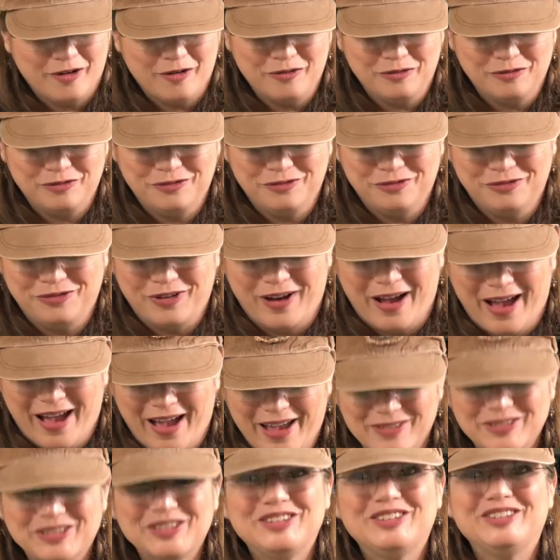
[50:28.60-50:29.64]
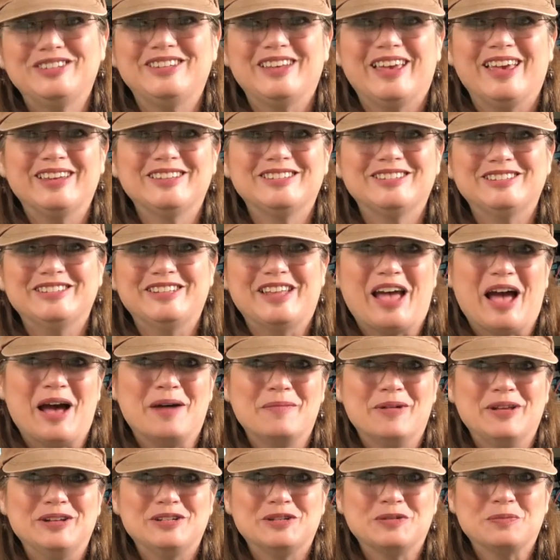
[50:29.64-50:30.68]
5, 6
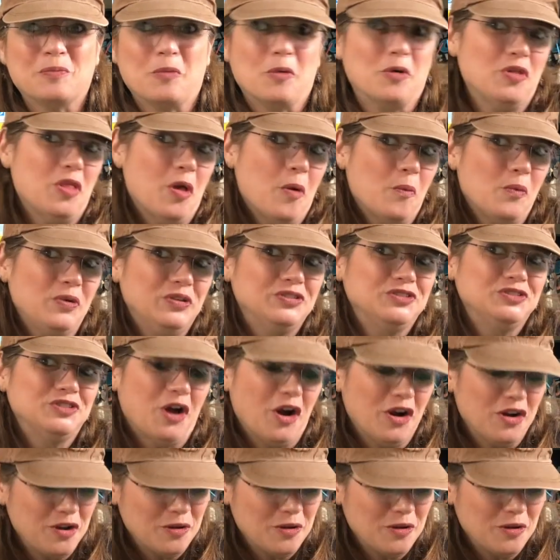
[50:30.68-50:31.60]
damage, more than we started